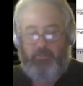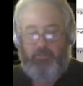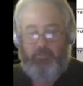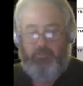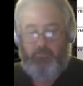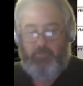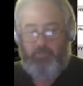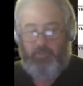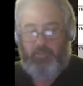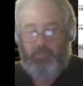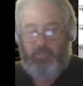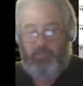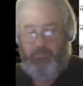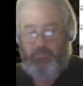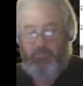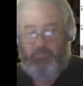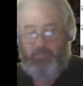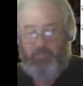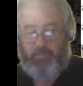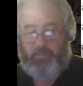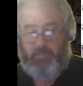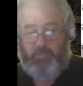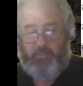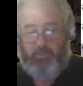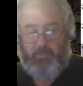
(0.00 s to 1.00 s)
we can
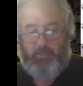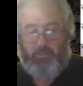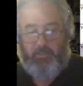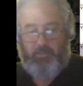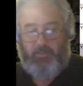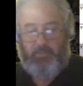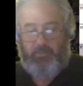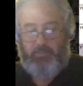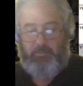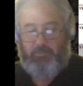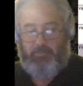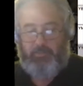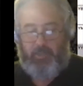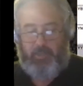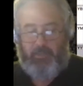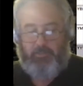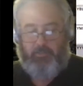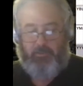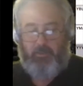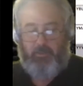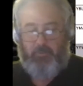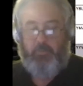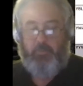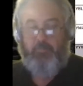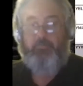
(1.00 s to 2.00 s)
see SAR
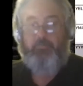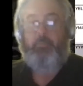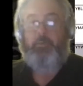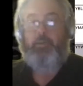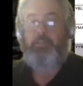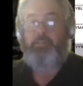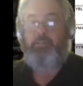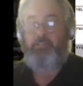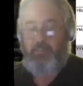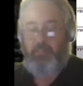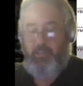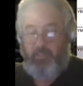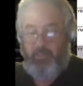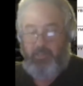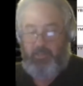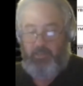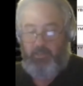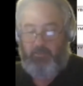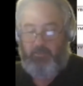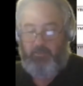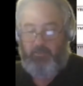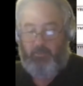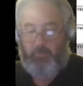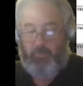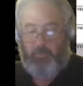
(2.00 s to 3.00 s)
time information down here,
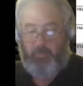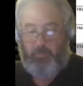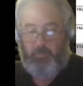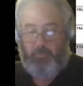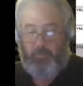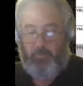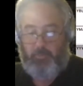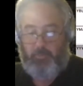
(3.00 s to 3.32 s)
so we can put a